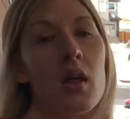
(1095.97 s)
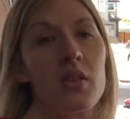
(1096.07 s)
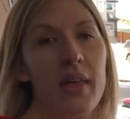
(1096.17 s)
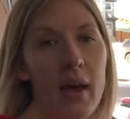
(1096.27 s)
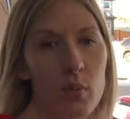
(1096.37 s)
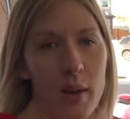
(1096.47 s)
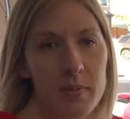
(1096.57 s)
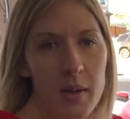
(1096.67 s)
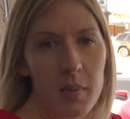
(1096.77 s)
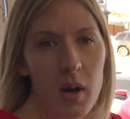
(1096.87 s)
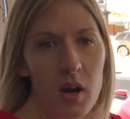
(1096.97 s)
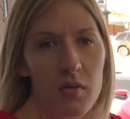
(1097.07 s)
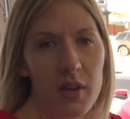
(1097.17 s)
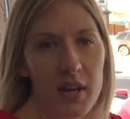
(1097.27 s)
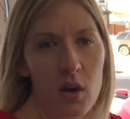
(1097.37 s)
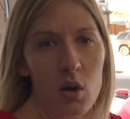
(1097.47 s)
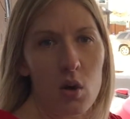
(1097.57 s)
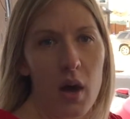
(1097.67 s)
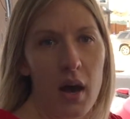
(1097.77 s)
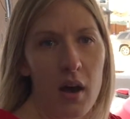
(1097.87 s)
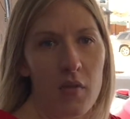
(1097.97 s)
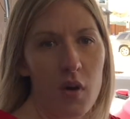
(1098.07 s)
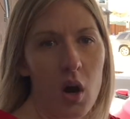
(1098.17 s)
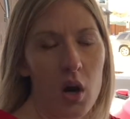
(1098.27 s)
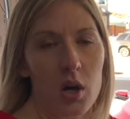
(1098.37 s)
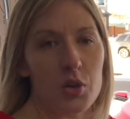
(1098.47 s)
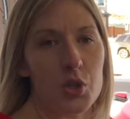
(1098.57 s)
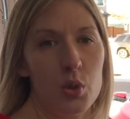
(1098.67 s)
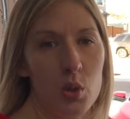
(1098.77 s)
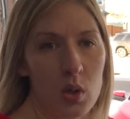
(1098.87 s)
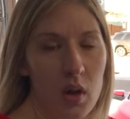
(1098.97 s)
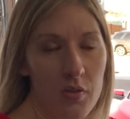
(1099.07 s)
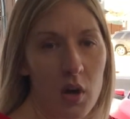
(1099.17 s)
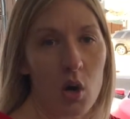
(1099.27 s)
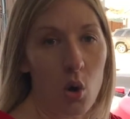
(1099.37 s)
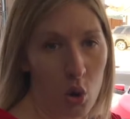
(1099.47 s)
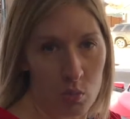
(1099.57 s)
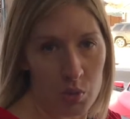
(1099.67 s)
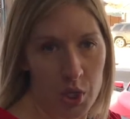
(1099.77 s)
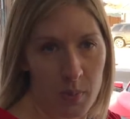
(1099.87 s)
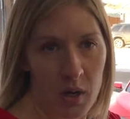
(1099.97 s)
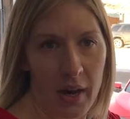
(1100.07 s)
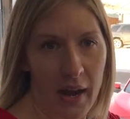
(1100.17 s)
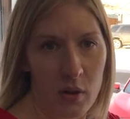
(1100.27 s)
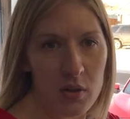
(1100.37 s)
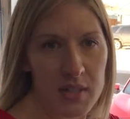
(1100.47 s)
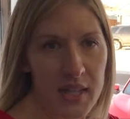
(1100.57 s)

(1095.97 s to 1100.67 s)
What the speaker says: That wraps up our video of our tour of our home gym in our house.